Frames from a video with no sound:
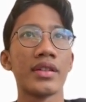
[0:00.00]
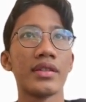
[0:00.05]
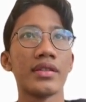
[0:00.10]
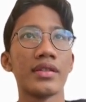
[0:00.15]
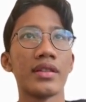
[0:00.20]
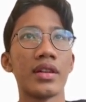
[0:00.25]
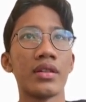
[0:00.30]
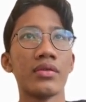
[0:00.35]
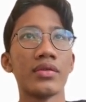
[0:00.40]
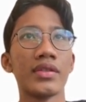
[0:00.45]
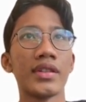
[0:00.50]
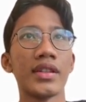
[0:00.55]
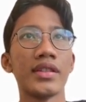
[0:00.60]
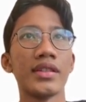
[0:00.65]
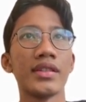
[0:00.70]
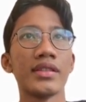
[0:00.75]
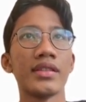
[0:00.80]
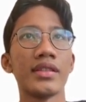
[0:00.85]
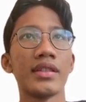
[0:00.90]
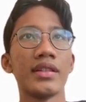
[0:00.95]
how
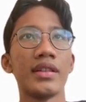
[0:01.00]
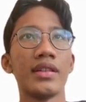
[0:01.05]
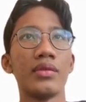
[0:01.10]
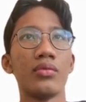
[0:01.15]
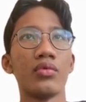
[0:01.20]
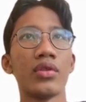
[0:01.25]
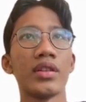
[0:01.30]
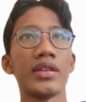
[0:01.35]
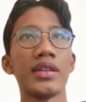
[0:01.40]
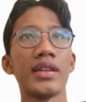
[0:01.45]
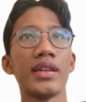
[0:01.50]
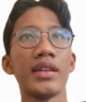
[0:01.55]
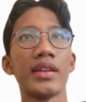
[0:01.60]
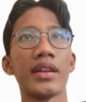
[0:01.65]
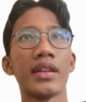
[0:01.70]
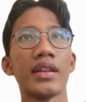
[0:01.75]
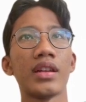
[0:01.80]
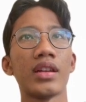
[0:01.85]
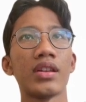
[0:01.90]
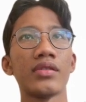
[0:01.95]
changes in one thing
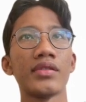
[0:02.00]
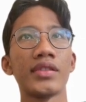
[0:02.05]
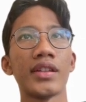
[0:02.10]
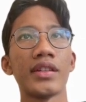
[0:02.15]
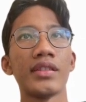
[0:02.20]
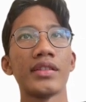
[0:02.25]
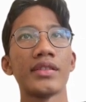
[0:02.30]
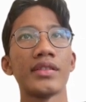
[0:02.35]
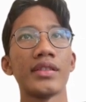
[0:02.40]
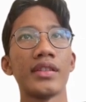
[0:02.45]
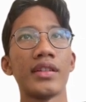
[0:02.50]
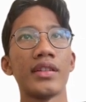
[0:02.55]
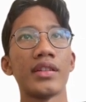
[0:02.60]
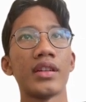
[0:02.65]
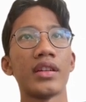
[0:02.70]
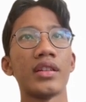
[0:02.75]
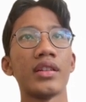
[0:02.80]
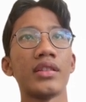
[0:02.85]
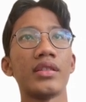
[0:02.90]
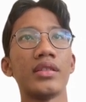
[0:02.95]
can cause changes in
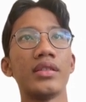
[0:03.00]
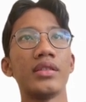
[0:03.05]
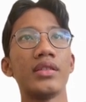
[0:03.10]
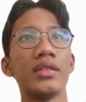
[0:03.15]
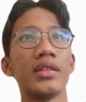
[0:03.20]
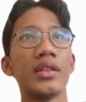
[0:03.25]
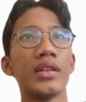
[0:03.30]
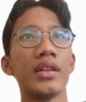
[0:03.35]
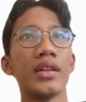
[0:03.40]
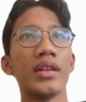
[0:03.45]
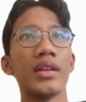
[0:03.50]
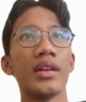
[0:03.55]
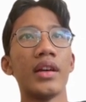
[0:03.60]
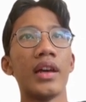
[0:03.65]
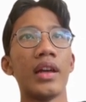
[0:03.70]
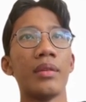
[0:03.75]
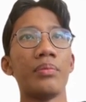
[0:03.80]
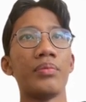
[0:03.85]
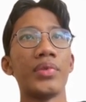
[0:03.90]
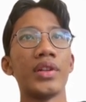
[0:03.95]
another,
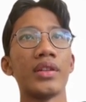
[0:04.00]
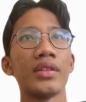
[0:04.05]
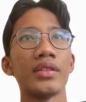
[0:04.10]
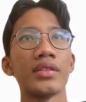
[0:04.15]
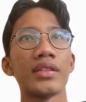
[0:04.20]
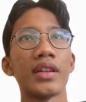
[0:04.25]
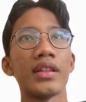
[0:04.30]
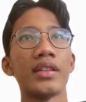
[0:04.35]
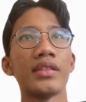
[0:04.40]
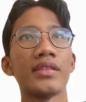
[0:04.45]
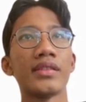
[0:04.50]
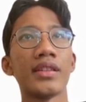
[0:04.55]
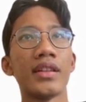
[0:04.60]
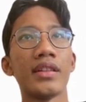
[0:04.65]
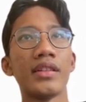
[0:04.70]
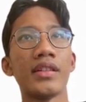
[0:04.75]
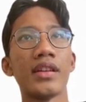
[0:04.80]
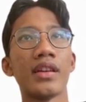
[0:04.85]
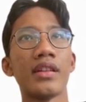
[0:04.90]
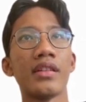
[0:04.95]
helping us
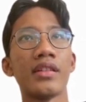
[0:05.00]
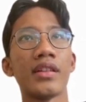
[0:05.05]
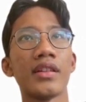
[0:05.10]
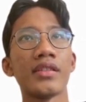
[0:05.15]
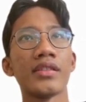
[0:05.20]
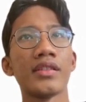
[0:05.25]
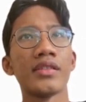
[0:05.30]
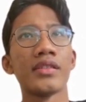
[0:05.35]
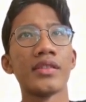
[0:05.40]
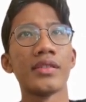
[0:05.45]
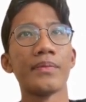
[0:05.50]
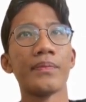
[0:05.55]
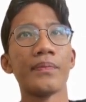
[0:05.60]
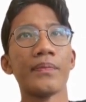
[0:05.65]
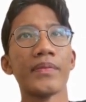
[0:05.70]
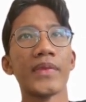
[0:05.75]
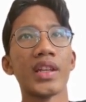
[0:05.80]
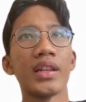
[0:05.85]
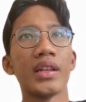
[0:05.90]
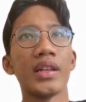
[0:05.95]
understand their relationship.
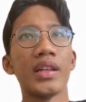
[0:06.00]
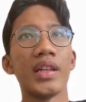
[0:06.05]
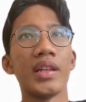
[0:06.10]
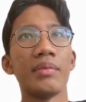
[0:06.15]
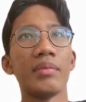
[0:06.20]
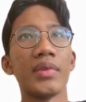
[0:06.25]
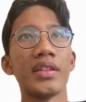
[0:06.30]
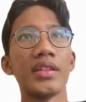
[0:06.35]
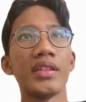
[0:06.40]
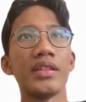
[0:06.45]
Imagine